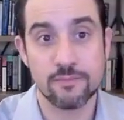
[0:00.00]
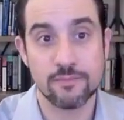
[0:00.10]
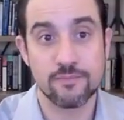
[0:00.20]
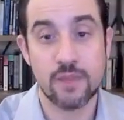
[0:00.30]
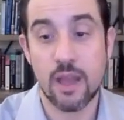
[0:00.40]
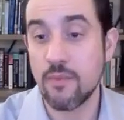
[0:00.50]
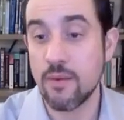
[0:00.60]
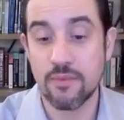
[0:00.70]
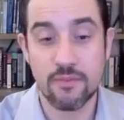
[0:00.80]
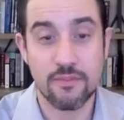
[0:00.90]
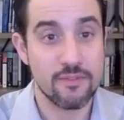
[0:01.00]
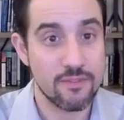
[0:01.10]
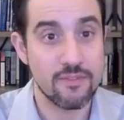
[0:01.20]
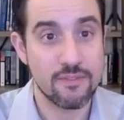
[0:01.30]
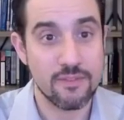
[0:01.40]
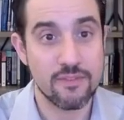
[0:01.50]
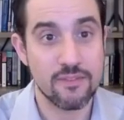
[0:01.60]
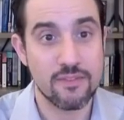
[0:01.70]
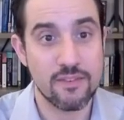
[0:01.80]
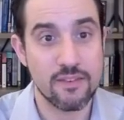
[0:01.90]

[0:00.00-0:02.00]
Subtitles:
Absolutely nothing to do with escape velocity.